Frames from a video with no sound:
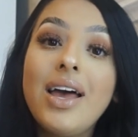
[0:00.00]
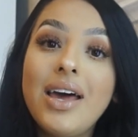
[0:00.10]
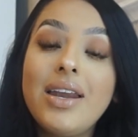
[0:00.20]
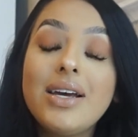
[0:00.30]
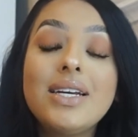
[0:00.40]

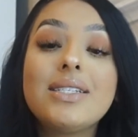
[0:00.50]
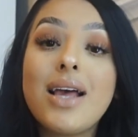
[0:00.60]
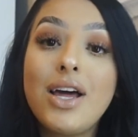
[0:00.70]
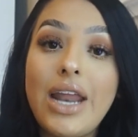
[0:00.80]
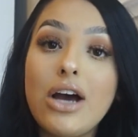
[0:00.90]
henna is
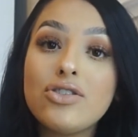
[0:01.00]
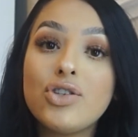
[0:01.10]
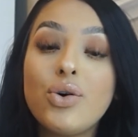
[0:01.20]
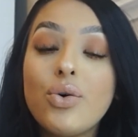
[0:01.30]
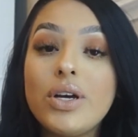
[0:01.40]

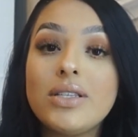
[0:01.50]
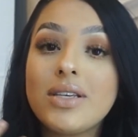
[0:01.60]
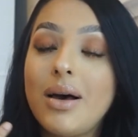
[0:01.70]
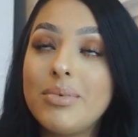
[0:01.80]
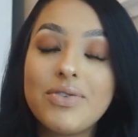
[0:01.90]
natural. It
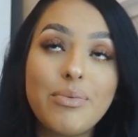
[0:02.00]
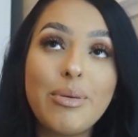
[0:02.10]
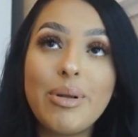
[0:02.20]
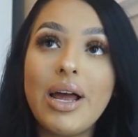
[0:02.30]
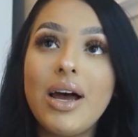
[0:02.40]
comes from a
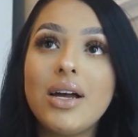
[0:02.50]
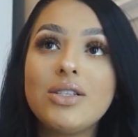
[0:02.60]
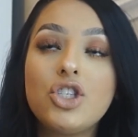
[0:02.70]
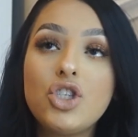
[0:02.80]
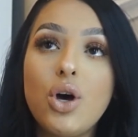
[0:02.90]

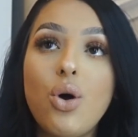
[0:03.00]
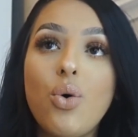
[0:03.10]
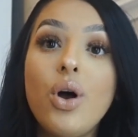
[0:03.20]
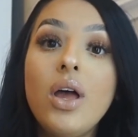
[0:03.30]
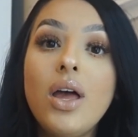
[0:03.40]
plant.
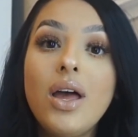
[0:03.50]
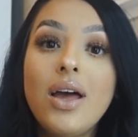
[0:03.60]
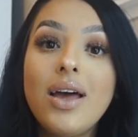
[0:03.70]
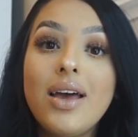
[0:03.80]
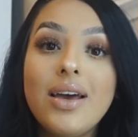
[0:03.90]
So
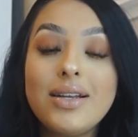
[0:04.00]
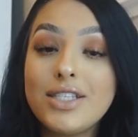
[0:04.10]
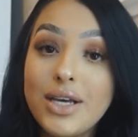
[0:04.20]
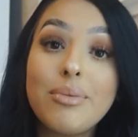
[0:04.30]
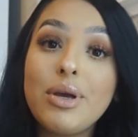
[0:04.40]
it's
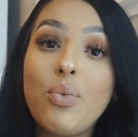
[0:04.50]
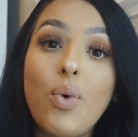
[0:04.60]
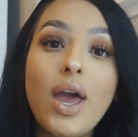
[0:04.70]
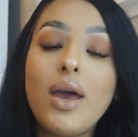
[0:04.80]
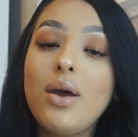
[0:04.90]
going to be
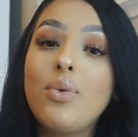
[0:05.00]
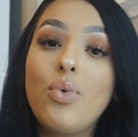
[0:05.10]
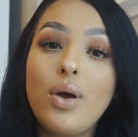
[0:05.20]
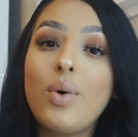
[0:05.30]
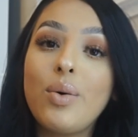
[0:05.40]
way,
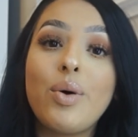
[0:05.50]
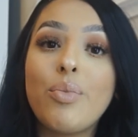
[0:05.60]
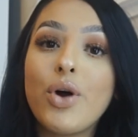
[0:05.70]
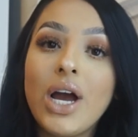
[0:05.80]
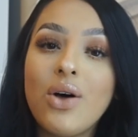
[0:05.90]
way, way, way
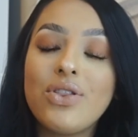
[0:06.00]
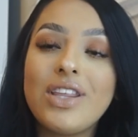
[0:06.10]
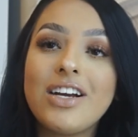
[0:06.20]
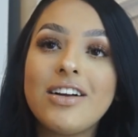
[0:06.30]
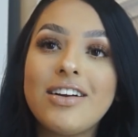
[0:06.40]
more
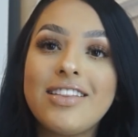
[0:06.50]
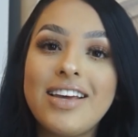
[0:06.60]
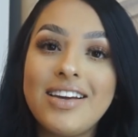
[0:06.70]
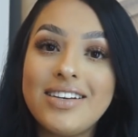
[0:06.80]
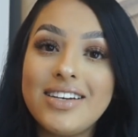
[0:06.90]
healthier
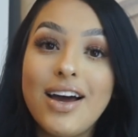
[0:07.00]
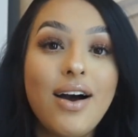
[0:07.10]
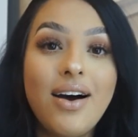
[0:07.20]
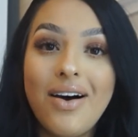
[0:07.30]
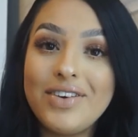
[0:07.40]
than
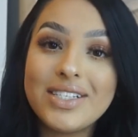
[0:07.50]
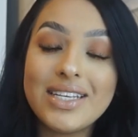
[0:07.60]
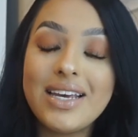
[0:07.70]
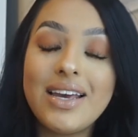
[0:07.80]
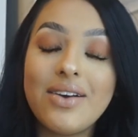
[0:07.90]

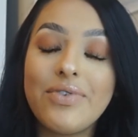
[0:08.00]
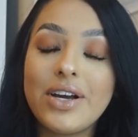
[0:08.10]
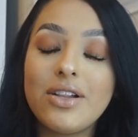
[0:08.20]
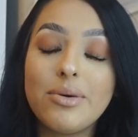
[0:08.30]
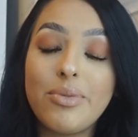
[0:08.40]
obviously
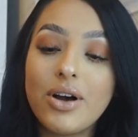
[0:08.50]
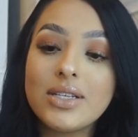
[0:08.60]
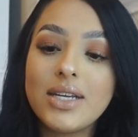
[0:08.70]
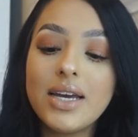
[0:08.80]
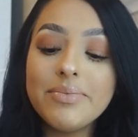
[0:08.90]
regular
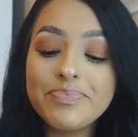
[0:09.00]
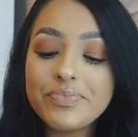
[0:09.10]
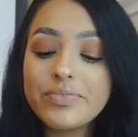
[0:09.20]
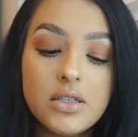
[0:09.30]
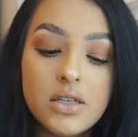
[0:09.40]
box dye.
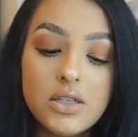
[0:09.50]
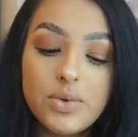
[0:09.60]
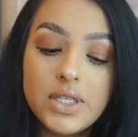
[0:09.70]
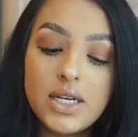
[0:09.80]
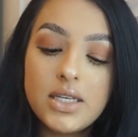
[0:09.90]
So this
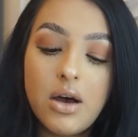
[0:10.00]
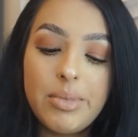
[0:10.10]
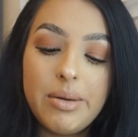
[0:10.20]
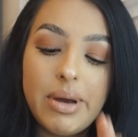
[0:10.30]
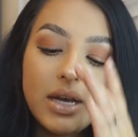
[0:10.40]
one says, how
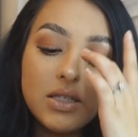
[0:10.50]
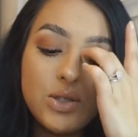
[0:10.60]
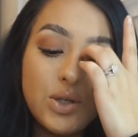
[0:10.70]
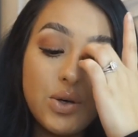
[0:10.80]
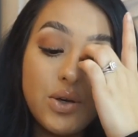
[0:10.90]
many bags
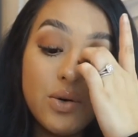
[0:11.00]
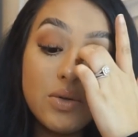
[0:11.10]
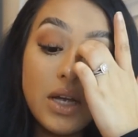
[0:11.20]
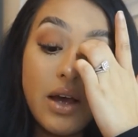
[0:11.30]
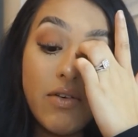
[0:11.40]
do you
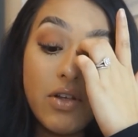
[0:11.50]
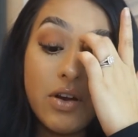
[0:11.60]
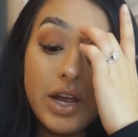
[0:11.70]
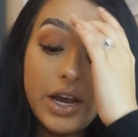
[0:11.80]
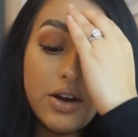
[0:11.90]
use? I have a lot
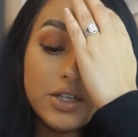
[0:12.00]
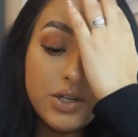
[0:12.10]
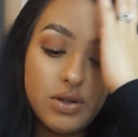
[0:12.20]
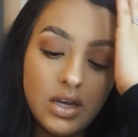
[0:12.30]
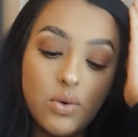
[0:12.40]
of hair. Do
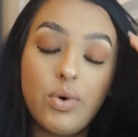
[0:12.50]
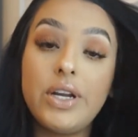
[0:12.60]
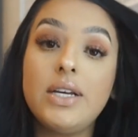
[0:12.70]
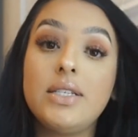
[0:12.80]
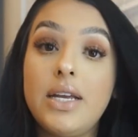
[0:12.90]
you think one
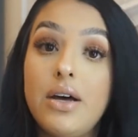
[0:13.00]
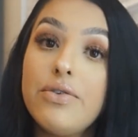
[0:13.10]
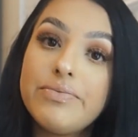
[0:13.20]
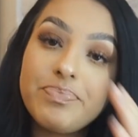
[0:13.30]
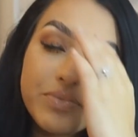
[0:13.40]
is
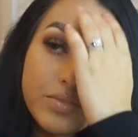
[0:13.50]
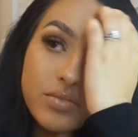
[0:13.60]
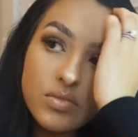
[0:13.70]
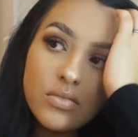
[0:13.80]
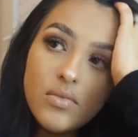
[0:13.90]
enough?
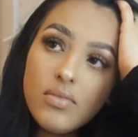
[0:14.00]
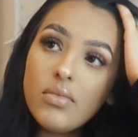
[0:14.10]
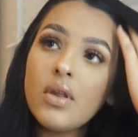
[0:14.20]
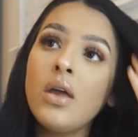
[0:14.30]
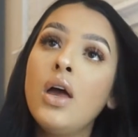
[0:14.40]

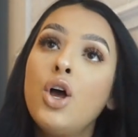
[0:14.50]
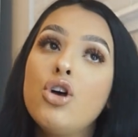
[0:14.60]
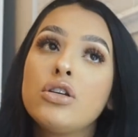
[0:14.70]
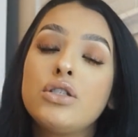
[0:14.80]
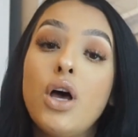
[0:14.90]

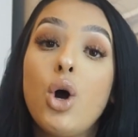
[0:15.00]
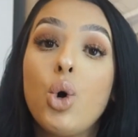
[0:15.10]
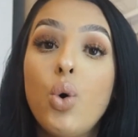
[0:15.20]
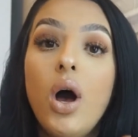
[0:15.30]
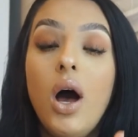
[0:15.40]

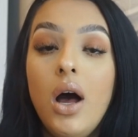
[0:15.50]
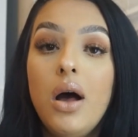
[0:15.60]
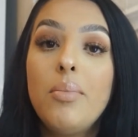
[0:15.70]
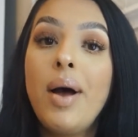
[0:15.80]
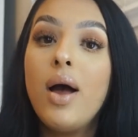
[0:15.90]
So
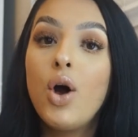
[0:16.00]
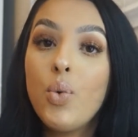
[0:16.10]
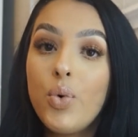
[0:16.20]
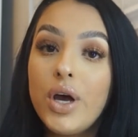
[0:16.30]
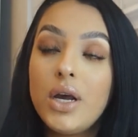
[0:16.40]

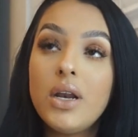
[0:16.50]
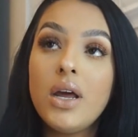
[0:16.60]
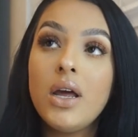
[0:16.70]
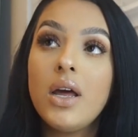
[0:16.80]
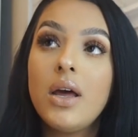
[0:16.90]

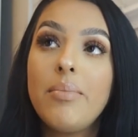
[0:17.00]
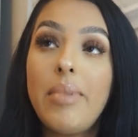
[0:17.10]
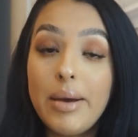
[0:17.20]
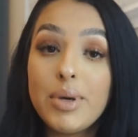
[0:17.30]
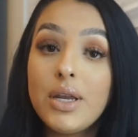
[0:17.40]
one
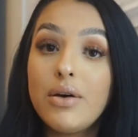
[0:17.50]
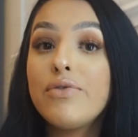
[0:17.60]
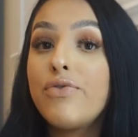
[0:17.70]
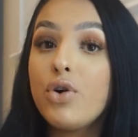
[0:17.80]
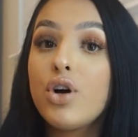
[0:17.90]
might be
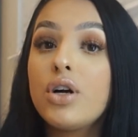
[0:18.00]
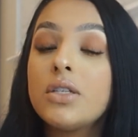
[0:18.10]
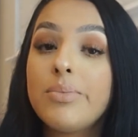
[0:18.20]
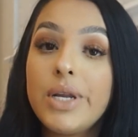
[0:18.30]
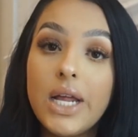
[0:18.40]
enough for
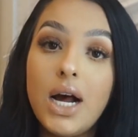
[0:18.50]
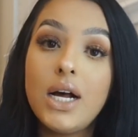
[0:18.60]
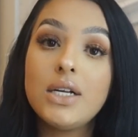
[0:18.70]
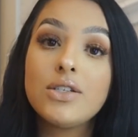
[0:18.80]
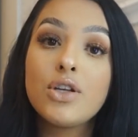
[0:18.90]
somebody that
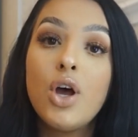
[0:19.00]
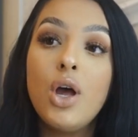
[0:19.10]
has